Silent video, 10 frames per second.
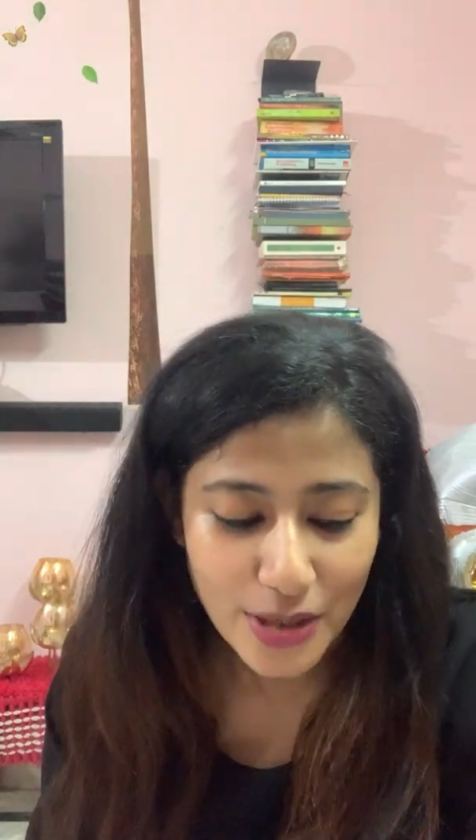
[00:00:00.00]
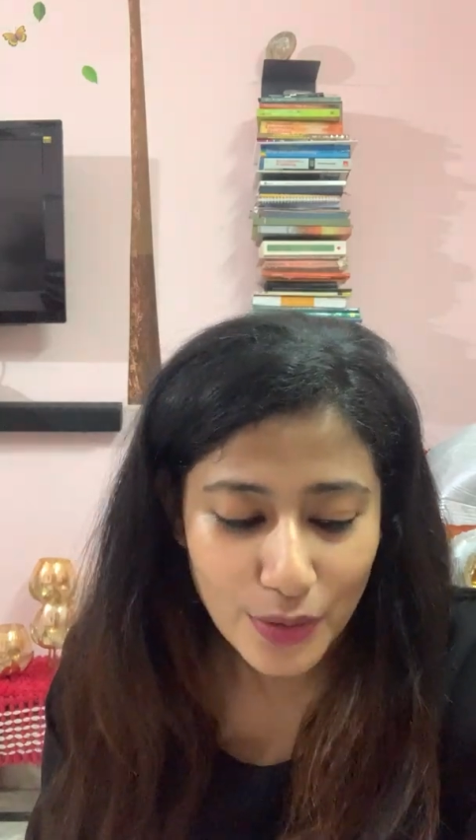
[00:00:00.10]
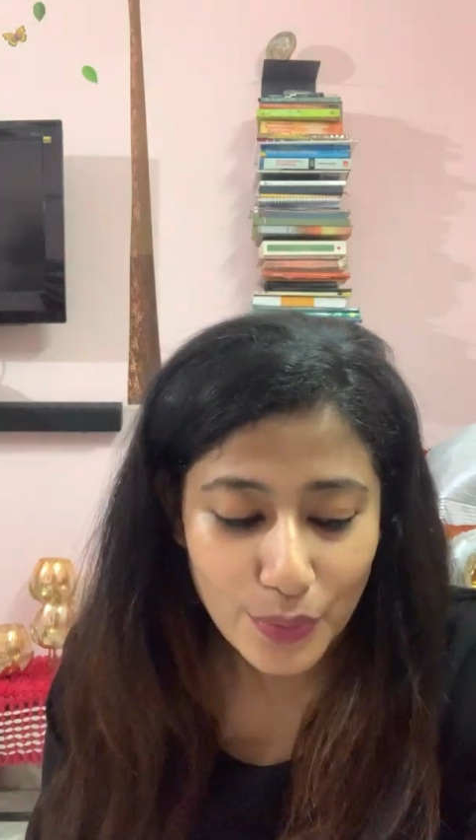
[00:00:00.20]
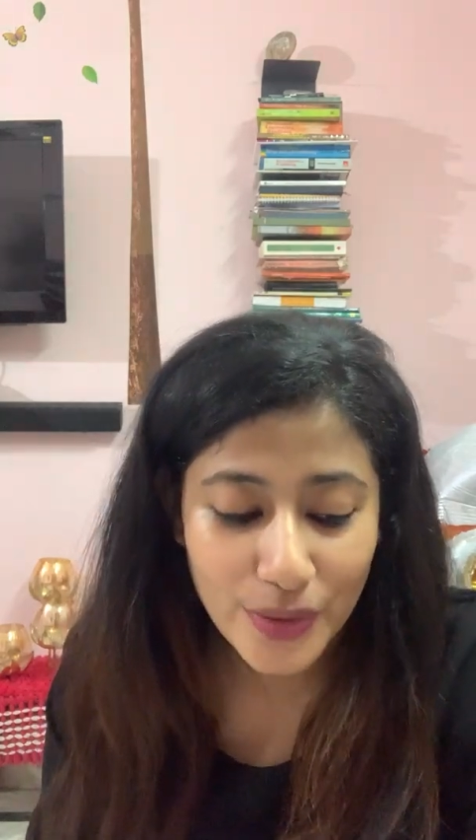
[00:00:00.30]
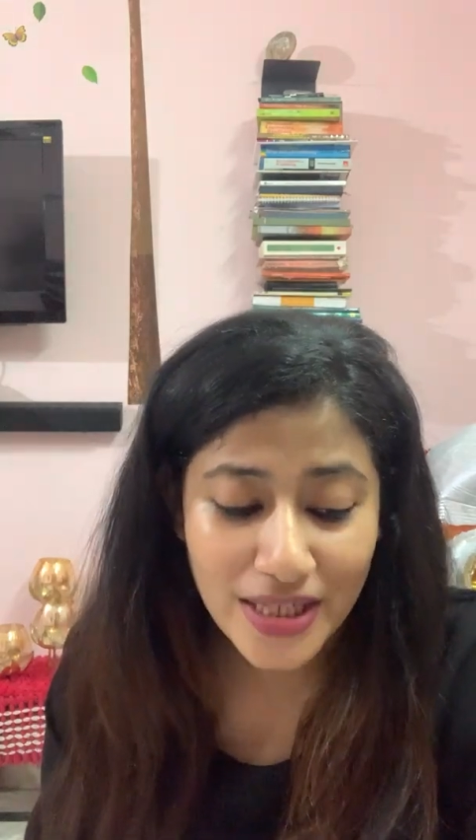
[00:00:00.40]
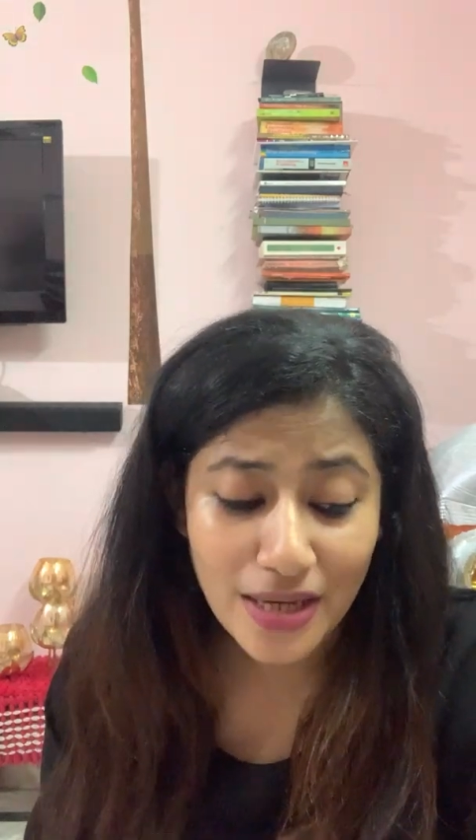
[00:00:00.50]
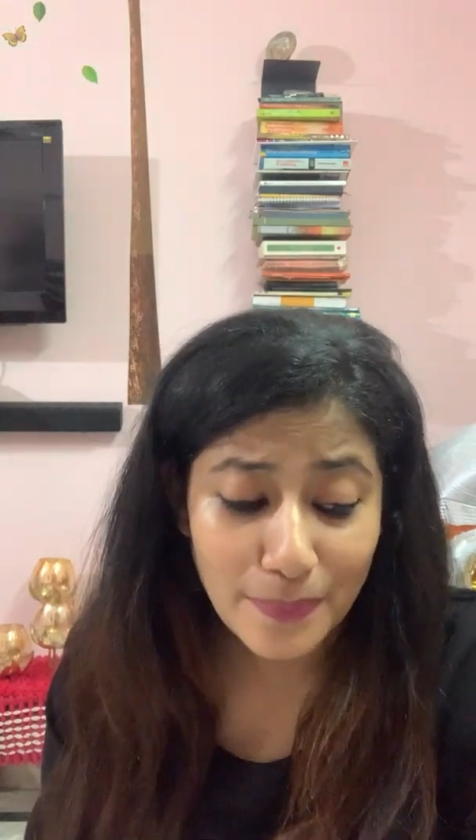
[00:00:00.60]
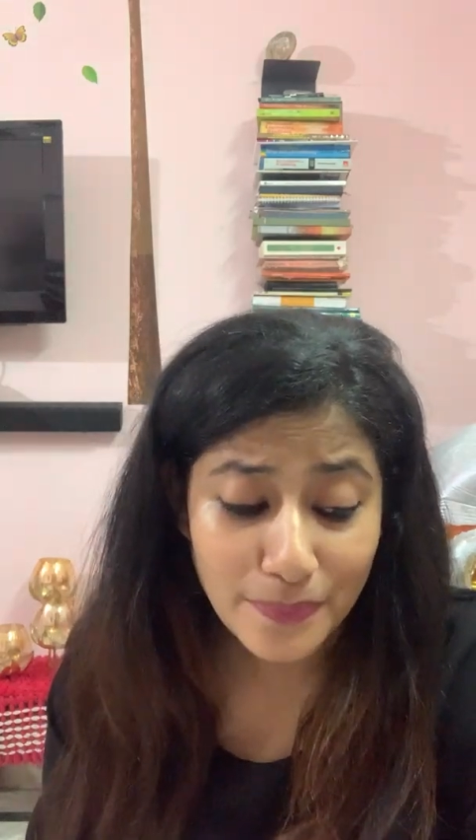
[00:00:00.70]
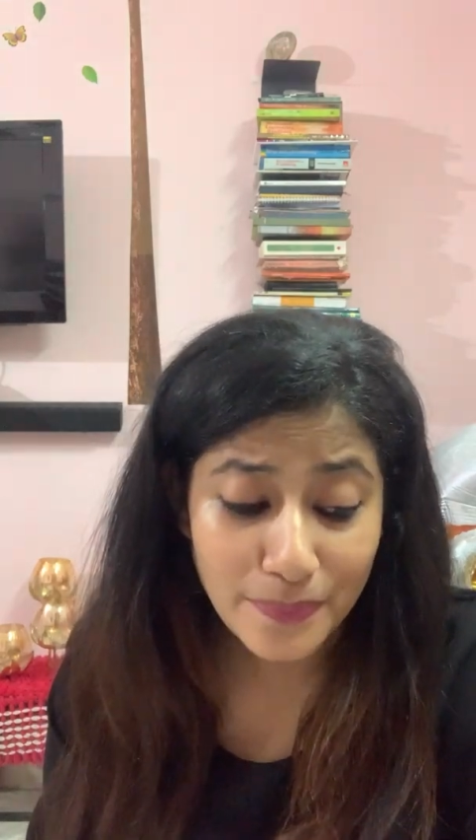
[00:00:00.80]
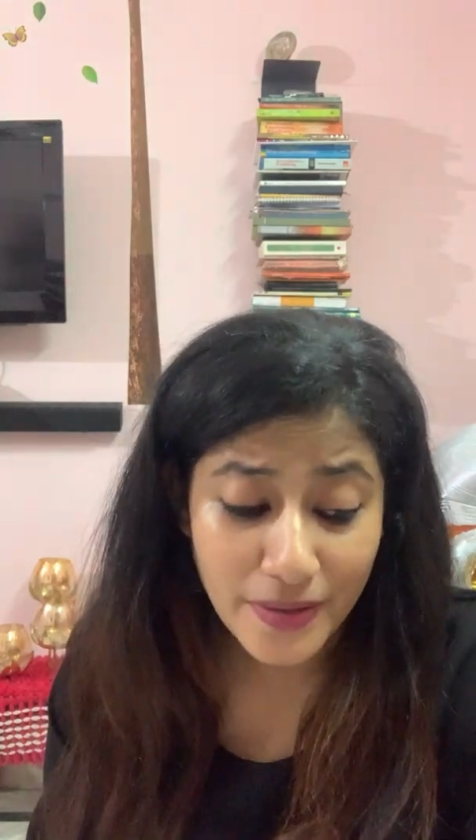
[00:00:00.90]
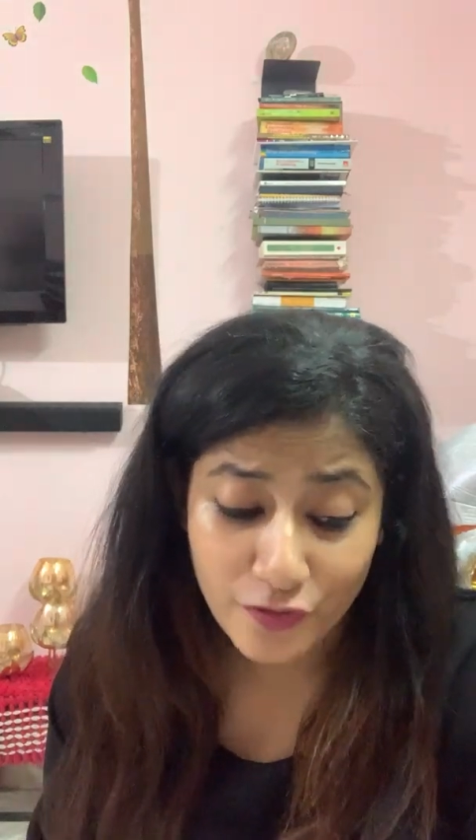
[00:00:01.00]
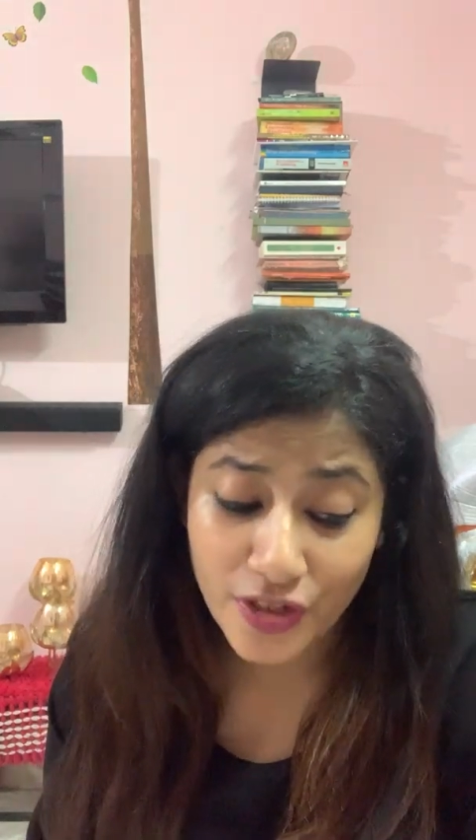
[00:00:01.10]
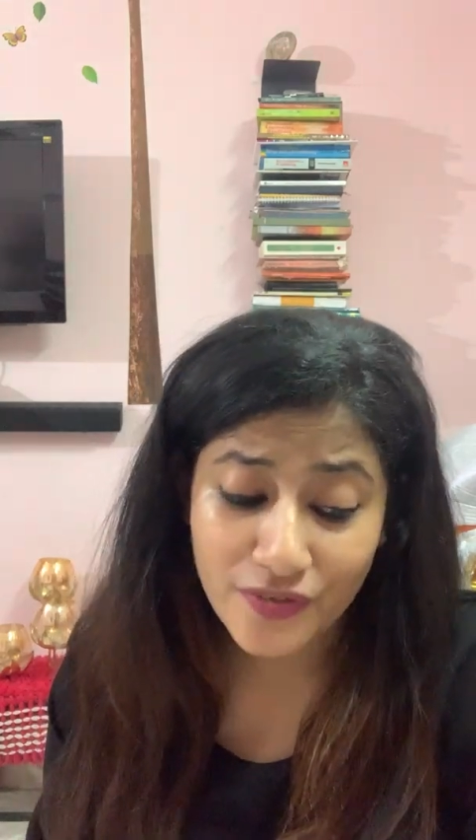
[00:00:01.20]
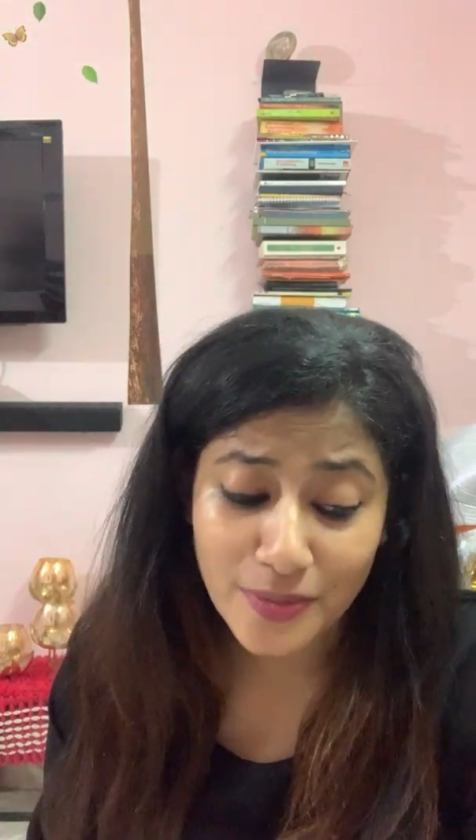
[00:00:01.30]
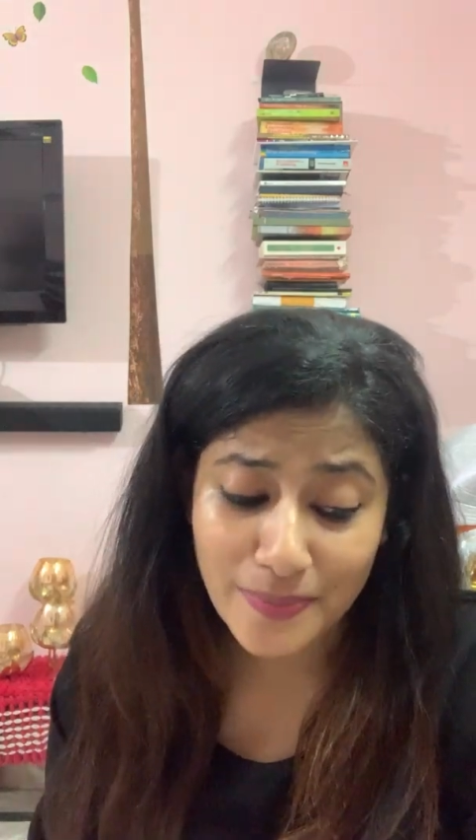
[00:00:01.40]
We
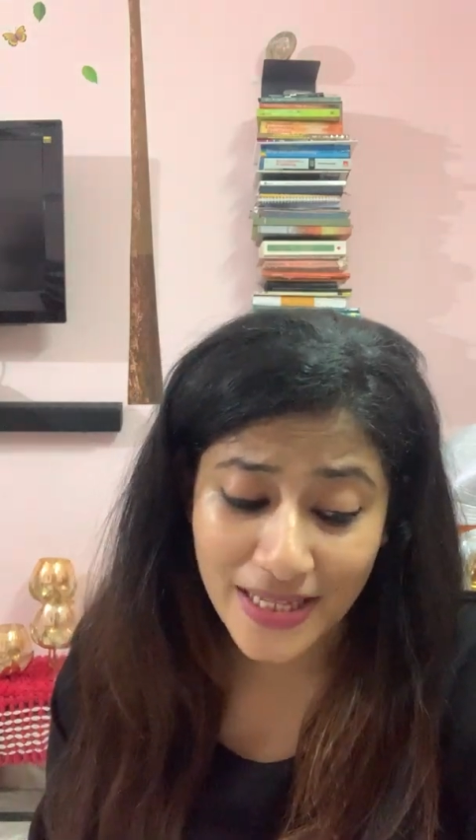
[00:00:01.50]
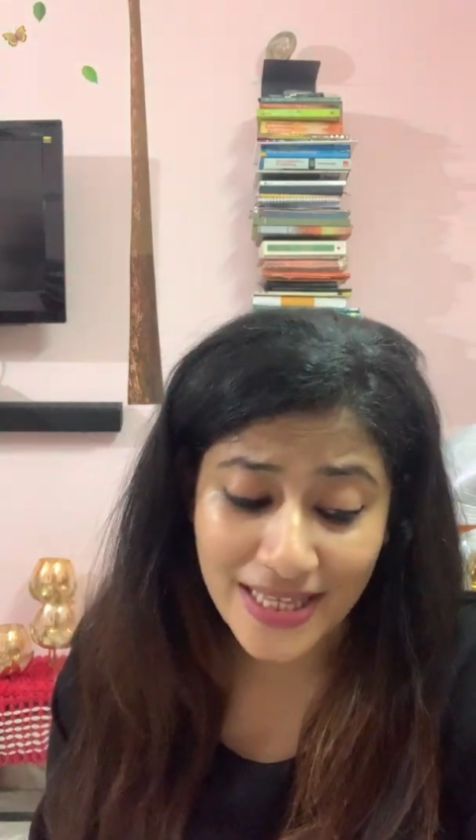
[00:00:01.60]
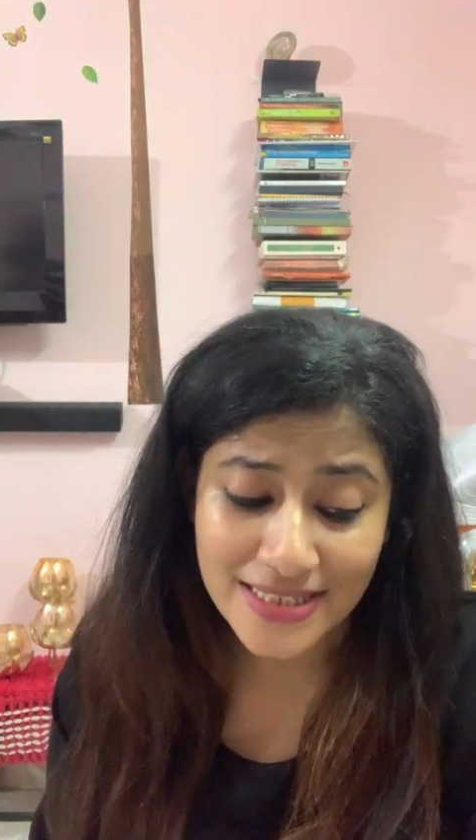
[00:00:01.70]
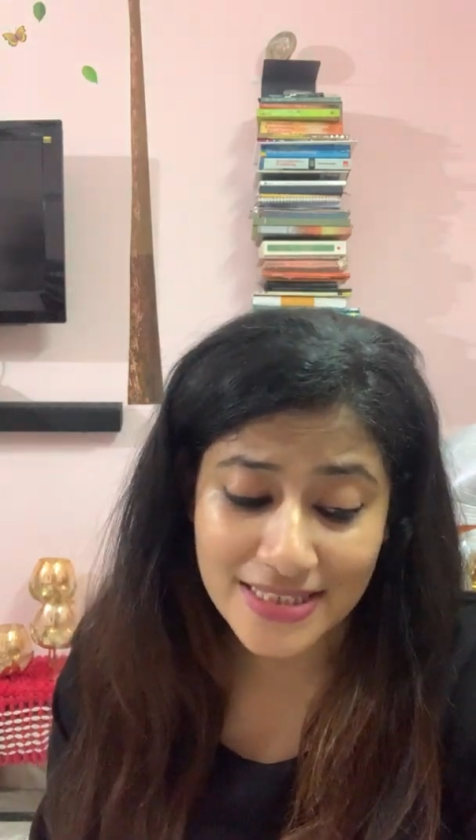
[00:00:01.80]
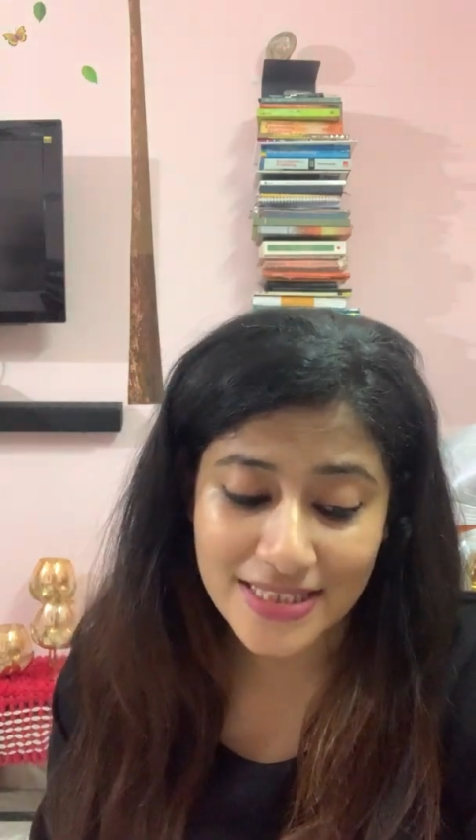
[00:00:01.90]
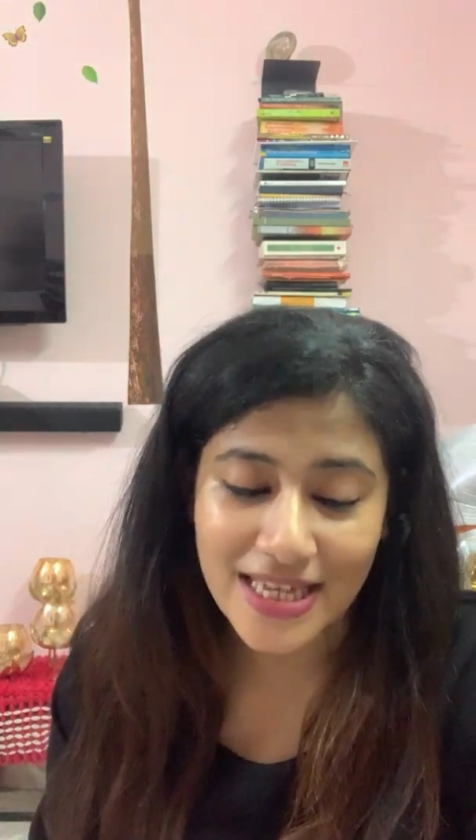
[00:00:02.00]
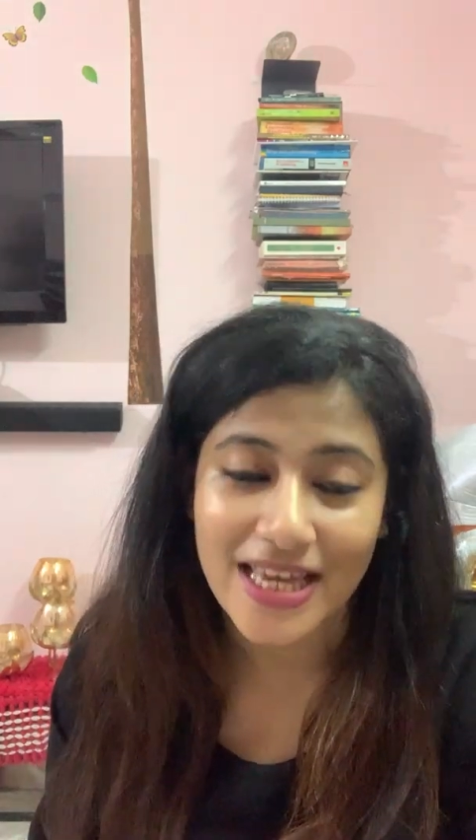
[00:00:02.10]
were blessed